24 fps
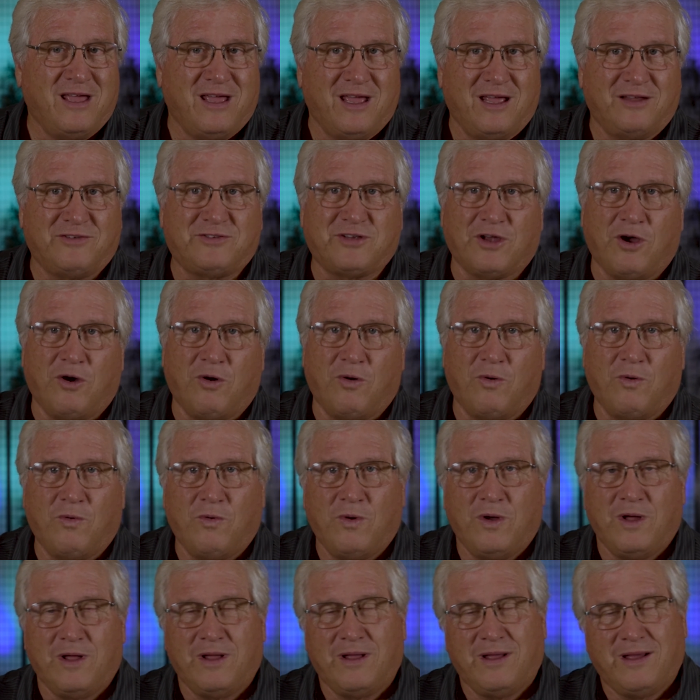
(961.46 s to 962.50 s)
And
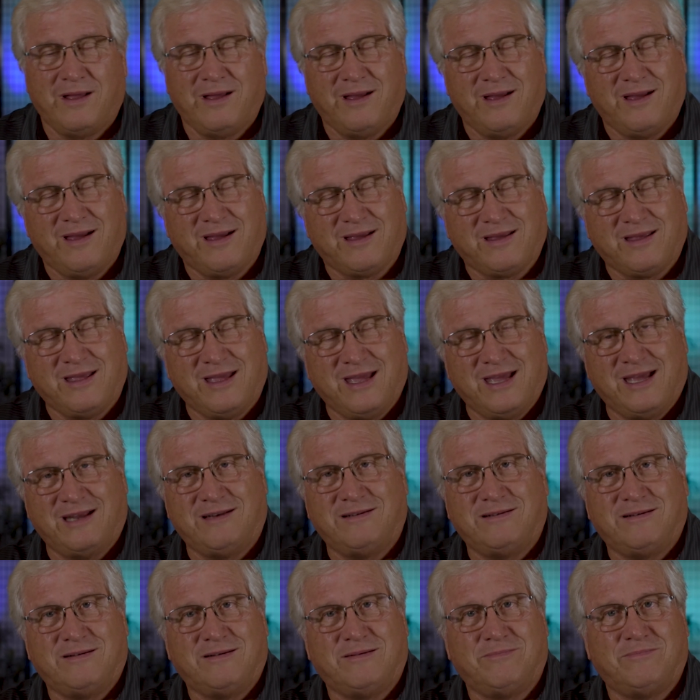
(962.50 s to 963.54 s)
so,
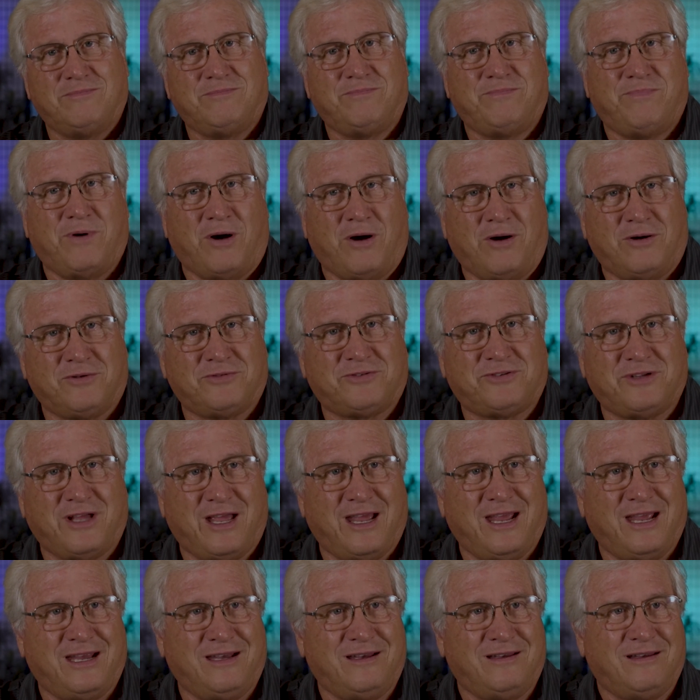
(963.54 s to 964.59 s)
again, Paul's
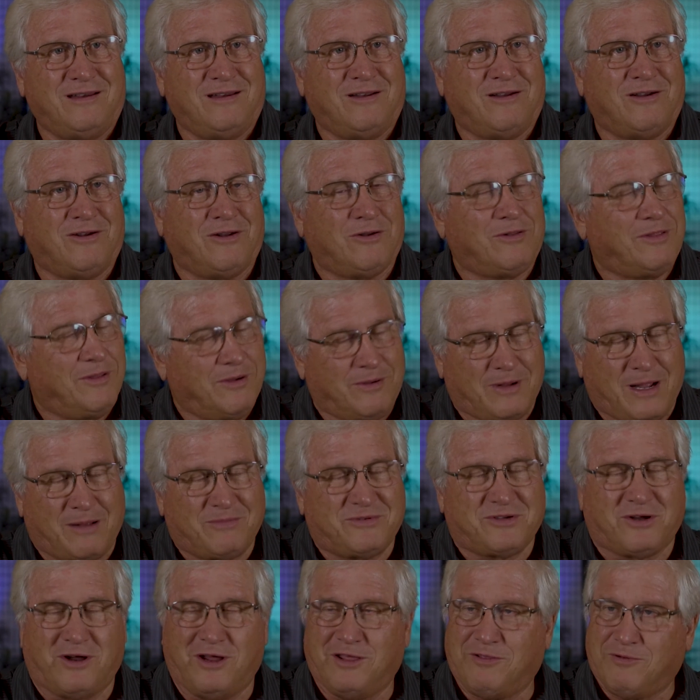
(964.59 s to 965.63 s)
saying,
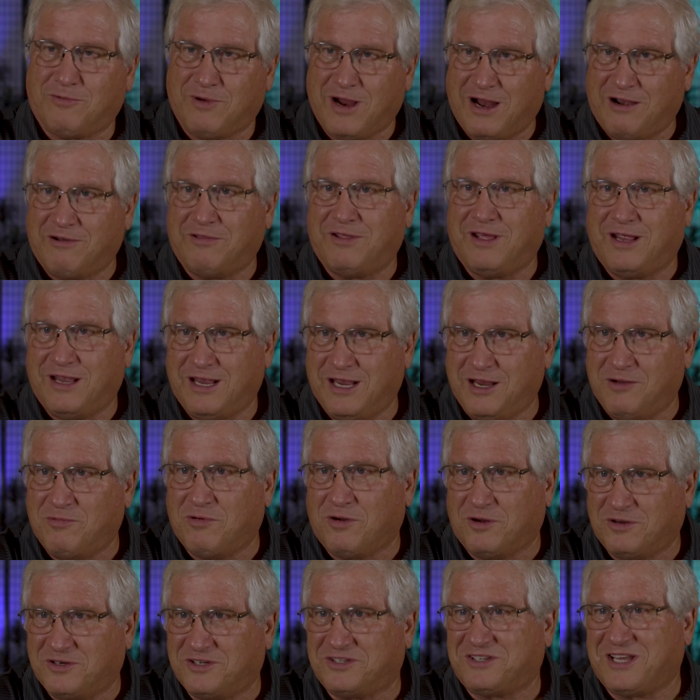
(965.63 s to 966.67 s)
the writer of the
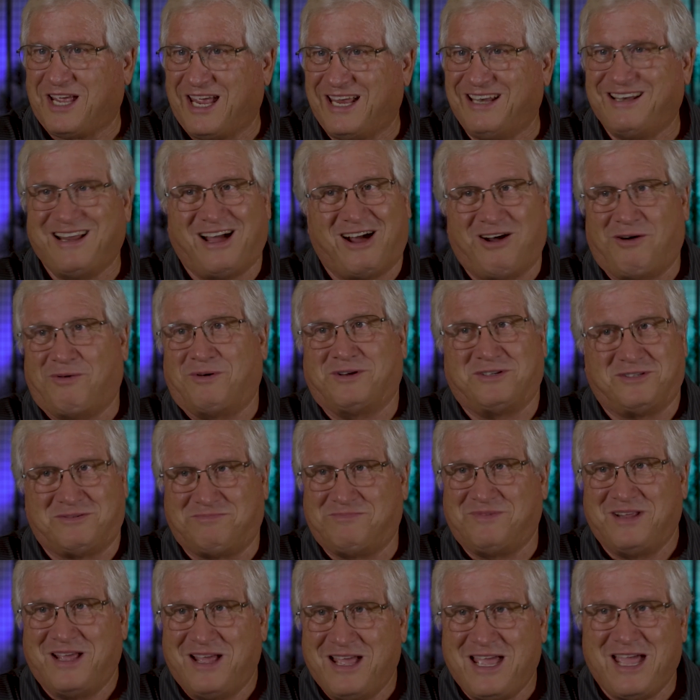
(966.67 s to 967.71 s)
Hebrews is saying, I always
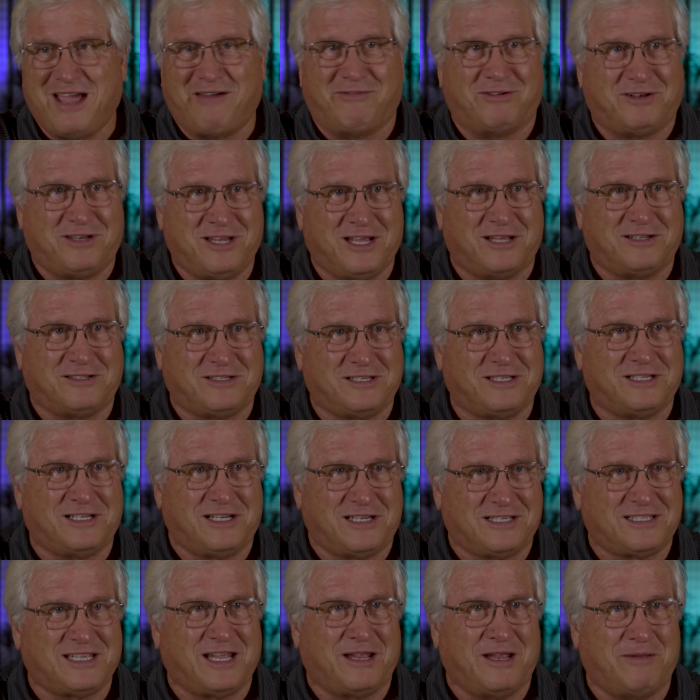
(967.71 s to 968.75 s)
have a tendency
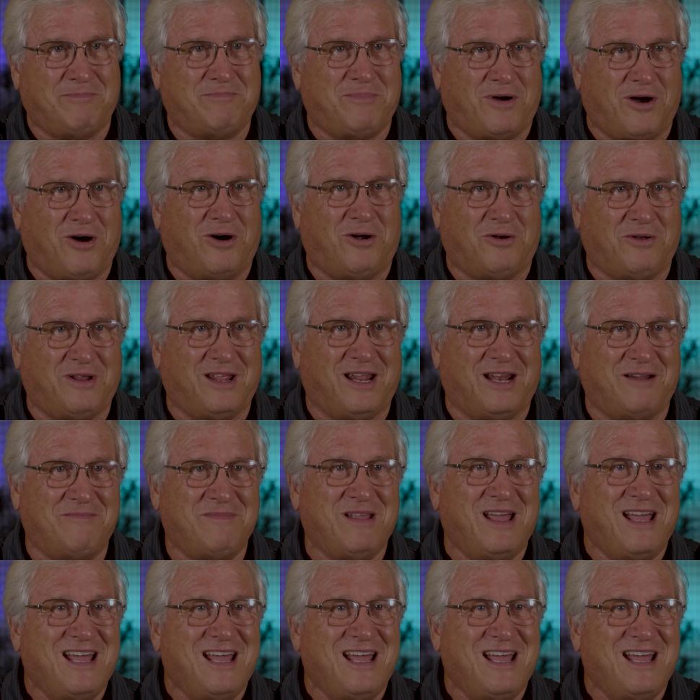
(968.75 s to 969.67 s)
to say Paul did it,